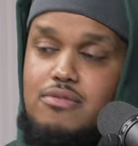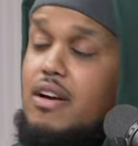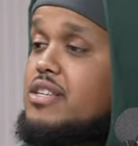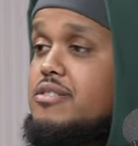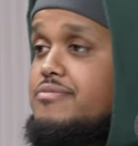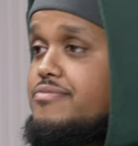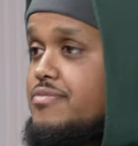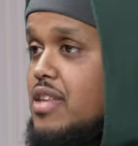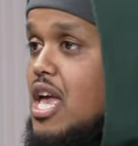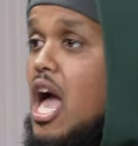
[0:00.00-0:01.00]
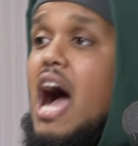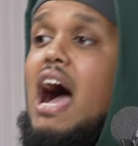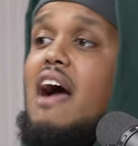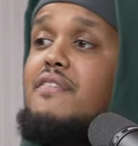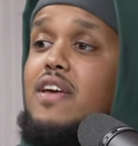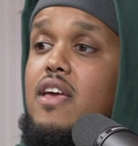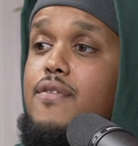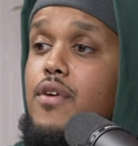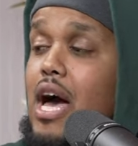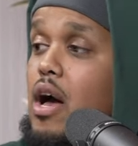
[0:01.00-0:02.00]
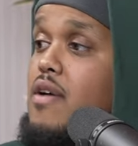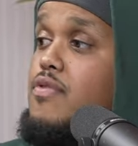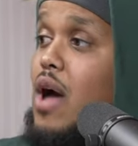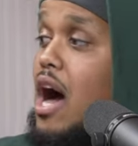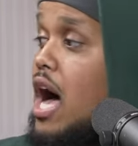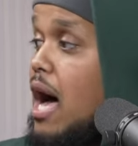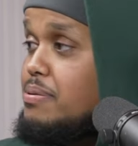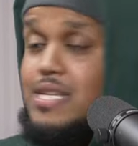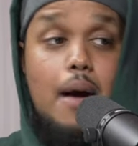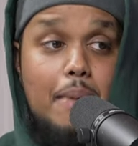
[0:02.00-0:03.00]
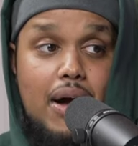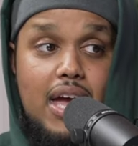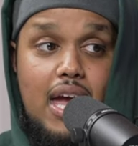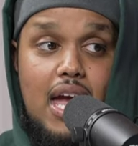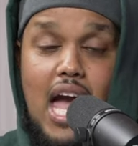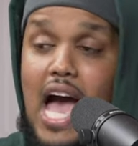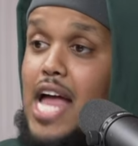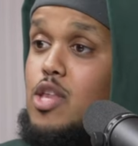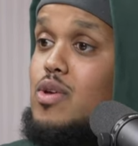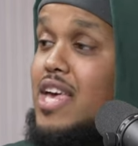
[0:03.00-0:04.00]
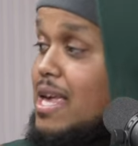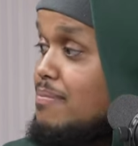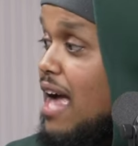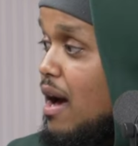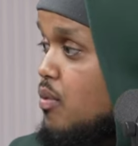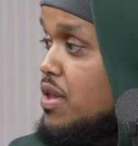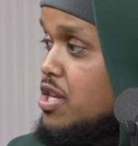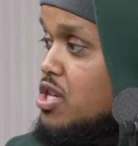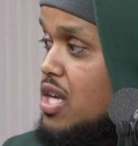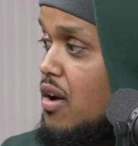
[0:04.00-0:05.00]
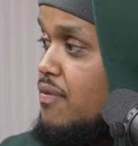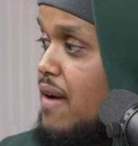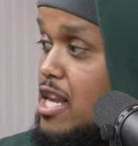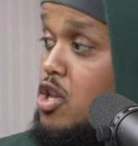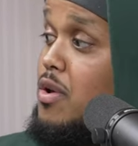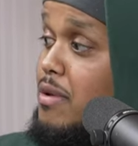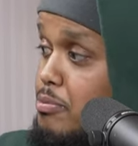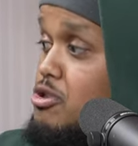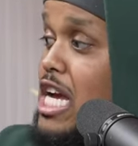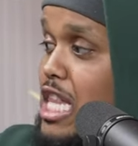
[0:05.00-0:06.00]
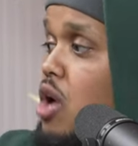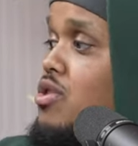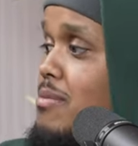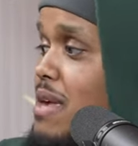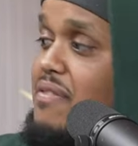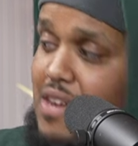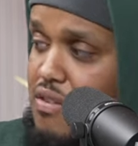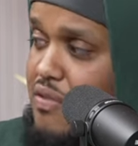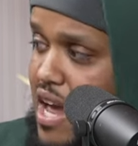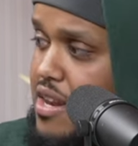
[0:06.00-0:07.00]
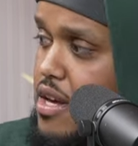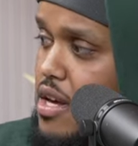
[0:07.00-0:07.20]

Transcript: Fez. I think if you are upset about it, and you keep that within yourself and you don't project that onto me, I think that's fine.